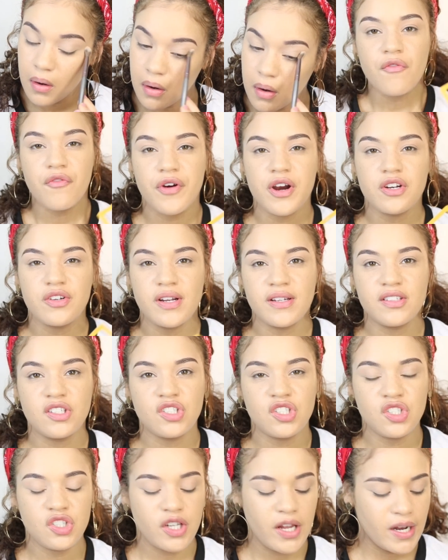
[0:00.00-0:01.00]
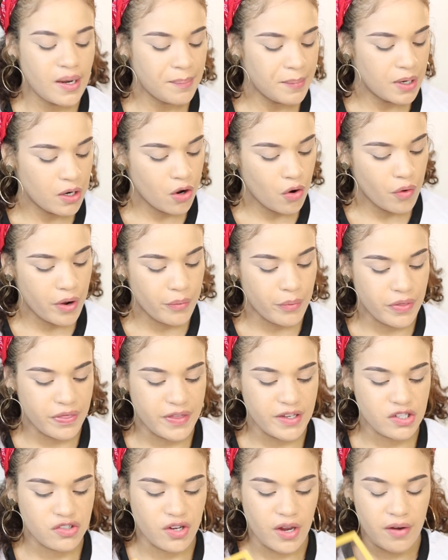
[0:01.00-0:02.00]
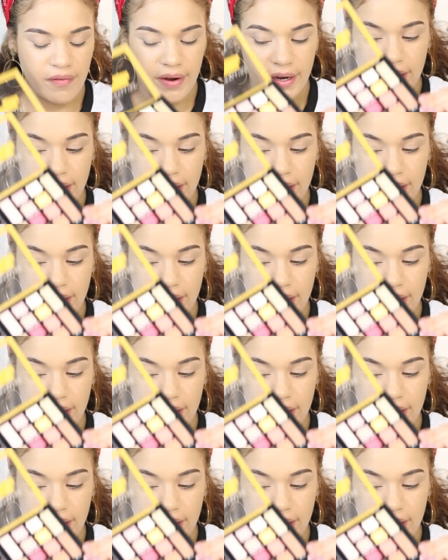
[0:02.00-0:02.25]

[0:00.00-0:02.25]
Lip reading: For a transition shade, I'm going to go in with this shade right